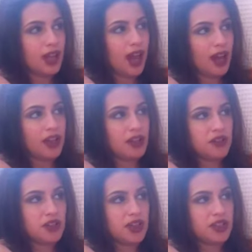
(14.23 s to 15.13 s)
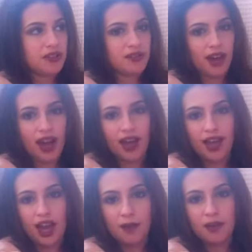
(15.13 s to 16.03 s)
How do you justify
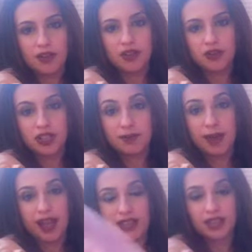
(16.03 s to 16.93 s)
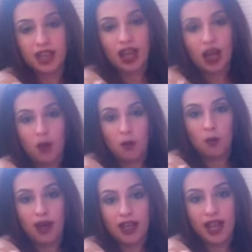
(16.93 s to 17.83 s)
how much you spend?
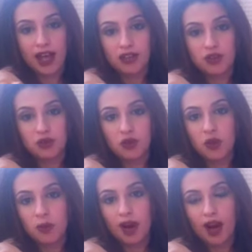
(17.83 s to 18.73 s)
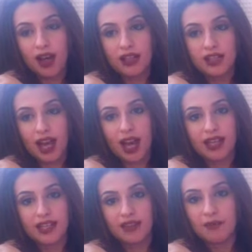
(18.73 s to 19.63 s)
Well, I do coupons, I
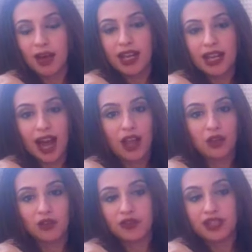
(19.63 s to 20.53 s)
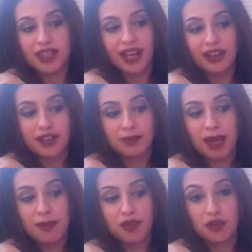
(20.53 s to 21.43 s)
save money, I look for sales.
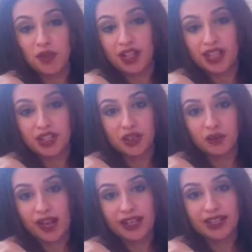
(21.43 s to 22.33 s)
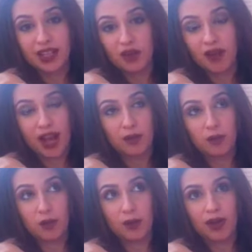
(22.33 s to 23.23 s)
Babies R Us has a great sale rack
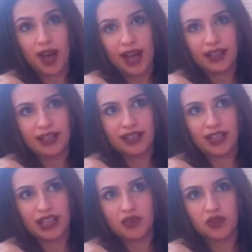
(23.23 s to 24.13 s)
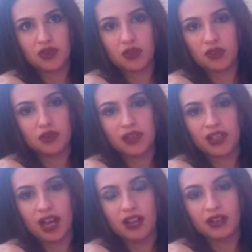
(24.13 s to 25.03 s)
where we're at. It's like things for $2 and
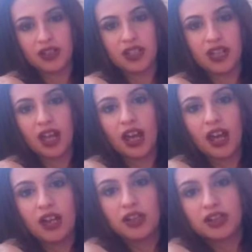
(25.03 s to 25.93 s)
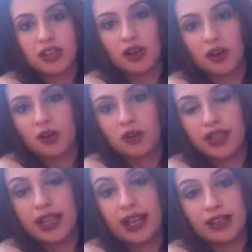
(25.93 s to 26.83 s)
$3. So,
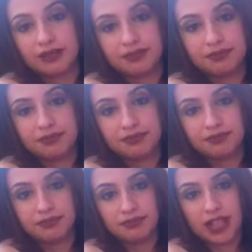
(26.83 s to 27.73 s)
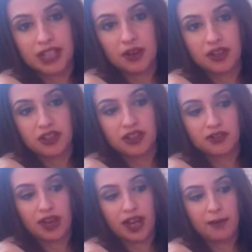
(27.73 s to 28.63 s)
yeah, that's how I
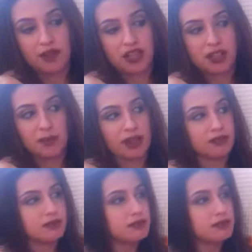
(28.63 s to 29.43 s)
justify how much I spend.